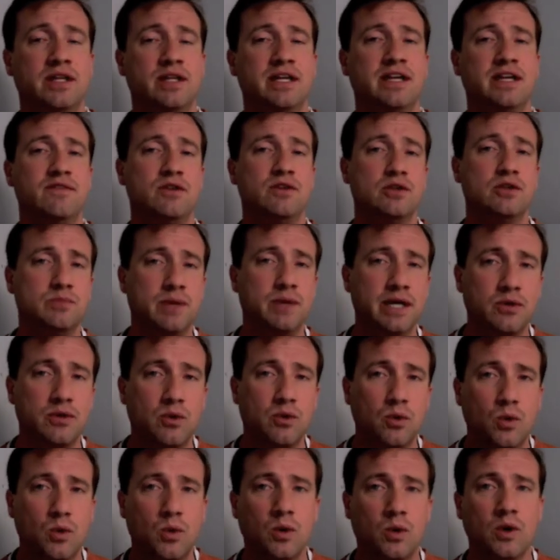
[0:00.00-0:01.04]
and give those
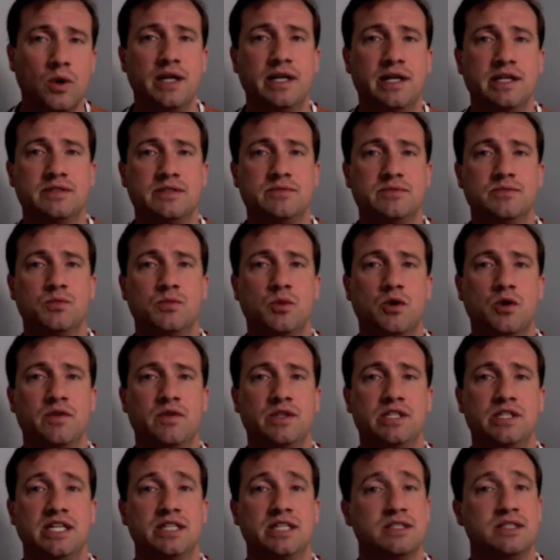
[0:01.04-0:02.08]
microorganisms more of a
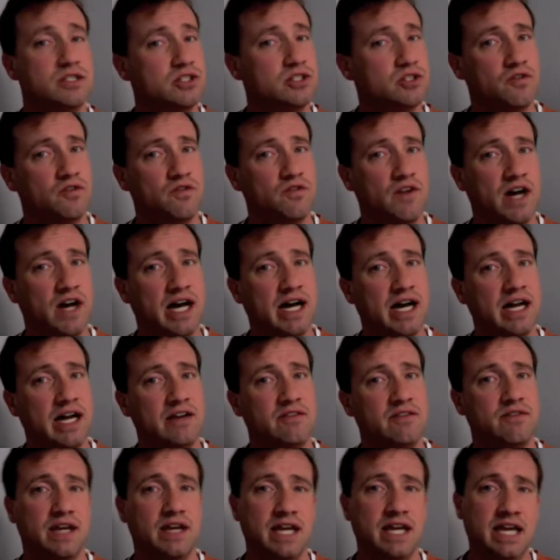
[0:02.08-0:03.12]
chance to survive